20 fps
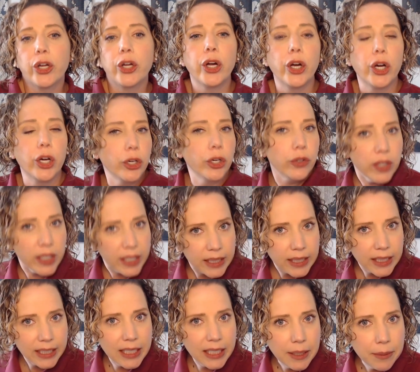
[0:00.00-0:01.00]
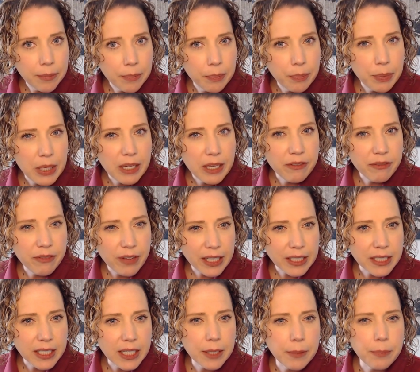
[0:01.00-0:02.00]
currently be
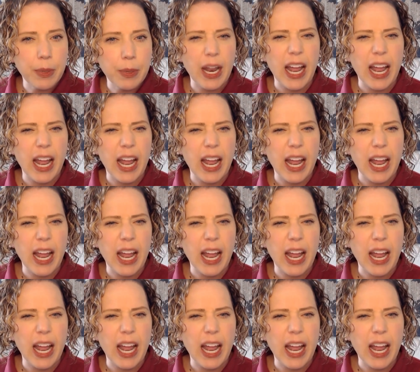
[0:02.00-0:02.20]
affected,